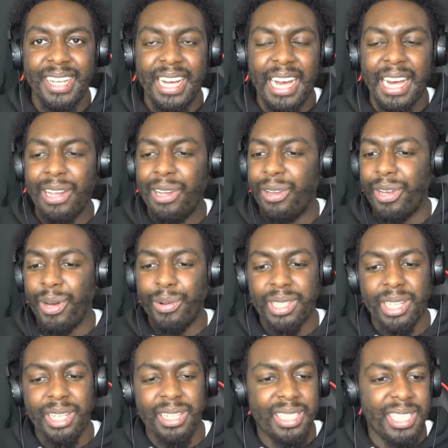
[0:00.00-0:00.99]
And look, no one's
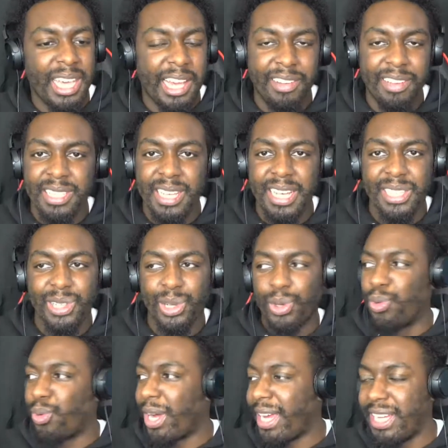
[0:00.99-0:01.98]
going to sit here and say he's the
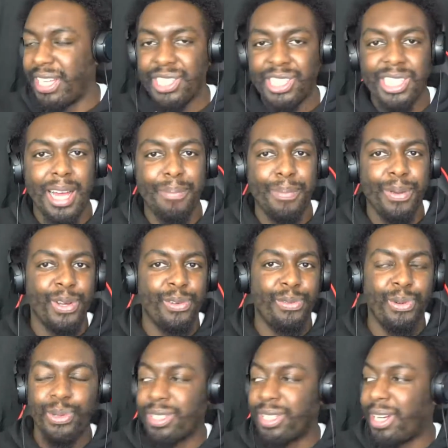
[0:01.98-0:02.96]
greatest champion of
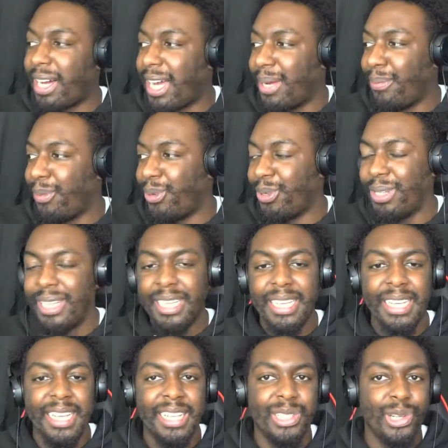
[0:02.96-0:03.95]
all time or
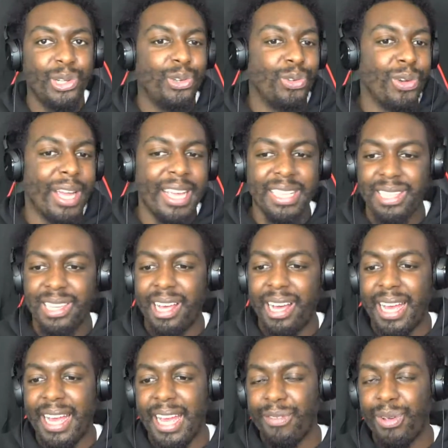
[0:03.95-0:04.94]
he's the greatest
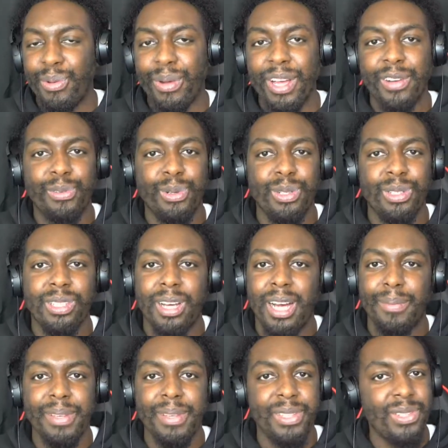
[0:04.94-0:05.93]
light heavyweight of all
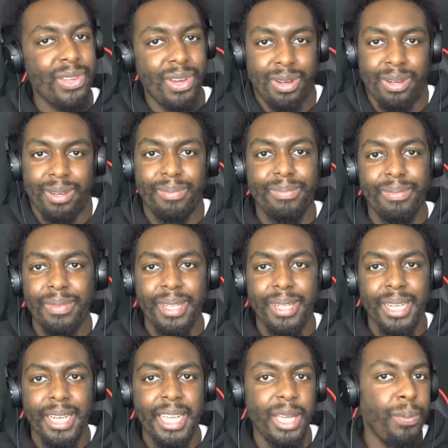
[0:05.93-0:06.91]
time. He's not.
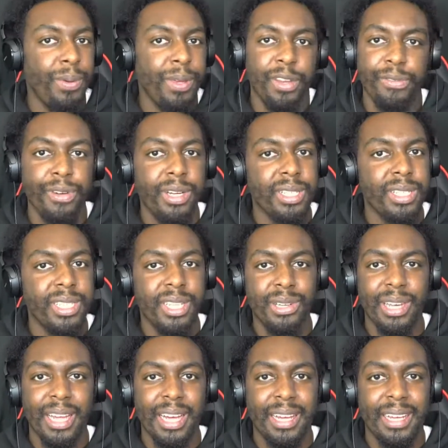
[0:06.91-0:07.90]
He'll be the first to tell
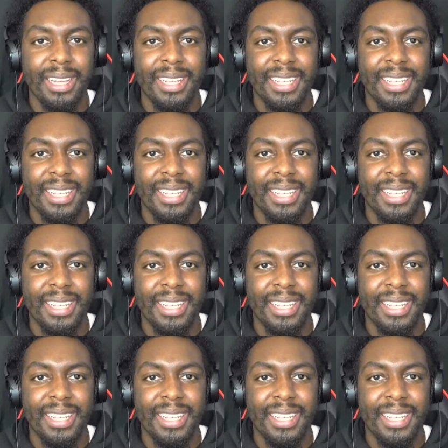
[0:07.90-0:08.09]
you that.